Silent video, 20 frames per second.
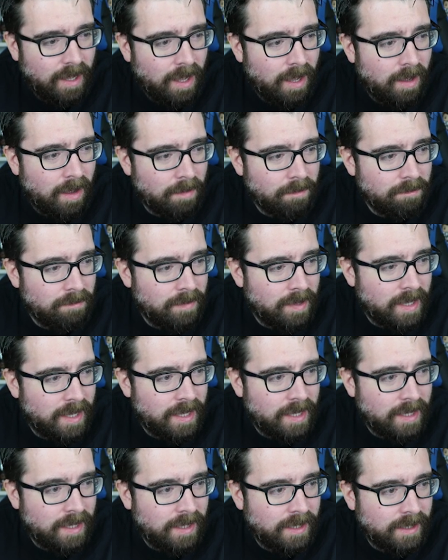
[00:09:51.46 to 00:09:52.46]
I
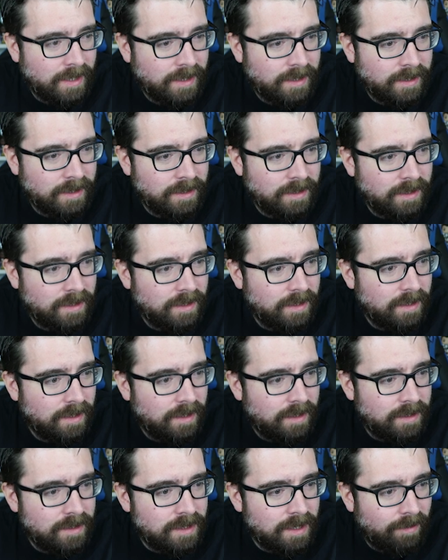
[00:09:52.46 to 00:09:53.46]
mean,
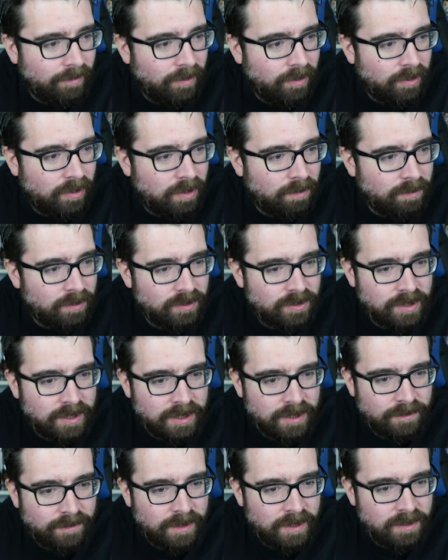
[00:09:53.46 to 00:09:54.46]
let's have a look at what
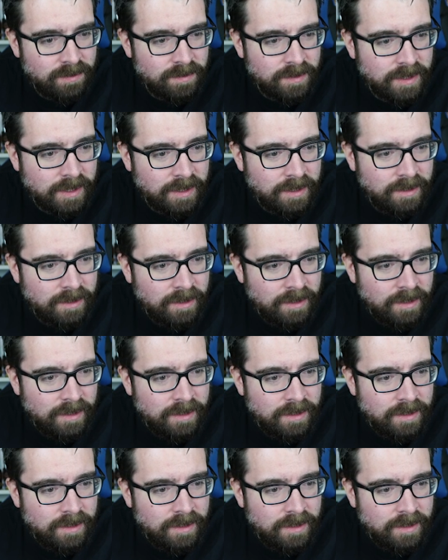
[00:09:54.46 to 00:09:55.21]
transfers were done.